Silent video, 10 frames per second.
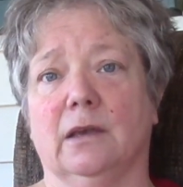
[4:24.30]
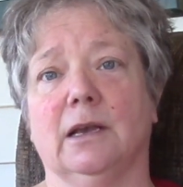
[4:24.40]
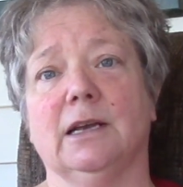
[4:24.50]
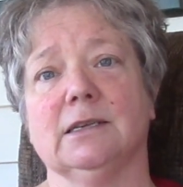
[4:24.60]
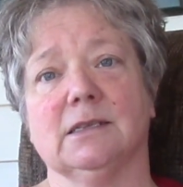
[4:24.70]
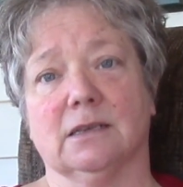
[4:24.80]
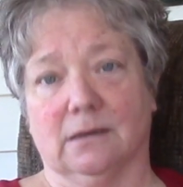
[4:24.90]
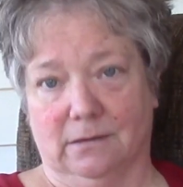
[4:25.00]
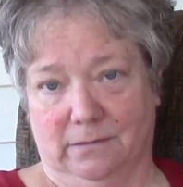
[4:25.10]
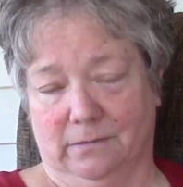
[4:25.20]
is
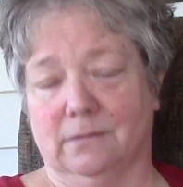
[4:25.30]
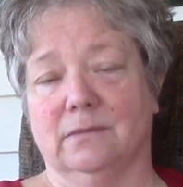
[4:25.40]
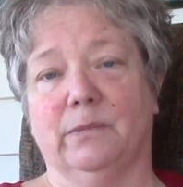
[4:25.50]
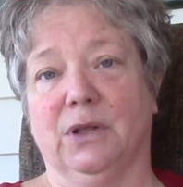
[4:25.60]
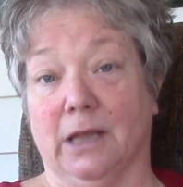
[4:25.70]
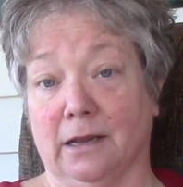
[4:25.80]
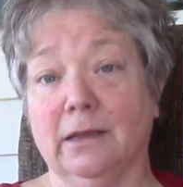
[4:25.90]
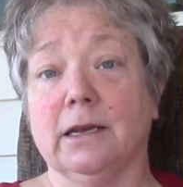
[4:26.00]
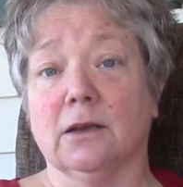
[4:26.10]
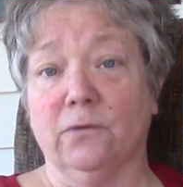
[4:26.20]

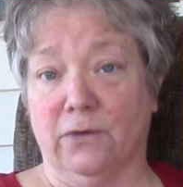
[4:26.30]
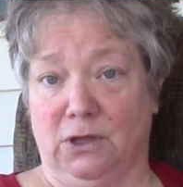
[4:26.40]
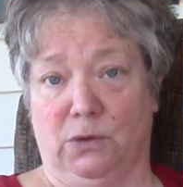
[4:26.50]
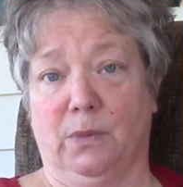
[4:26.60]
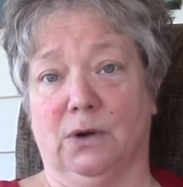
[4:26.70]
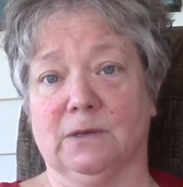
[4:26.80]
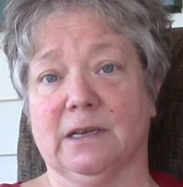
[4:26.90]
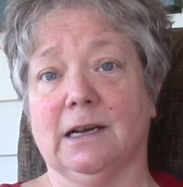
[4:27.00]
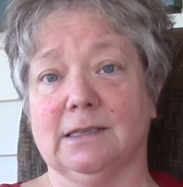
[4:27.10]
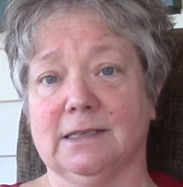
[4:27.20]
politely confront the
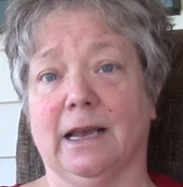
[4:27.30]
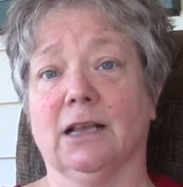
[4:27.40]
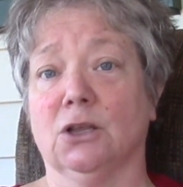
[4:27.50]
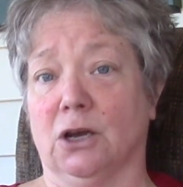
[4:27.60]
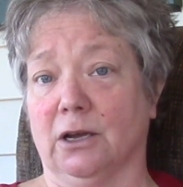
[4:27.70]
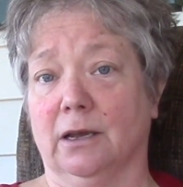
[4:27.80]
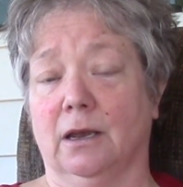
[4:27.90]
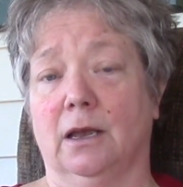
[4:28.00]
person and say, look,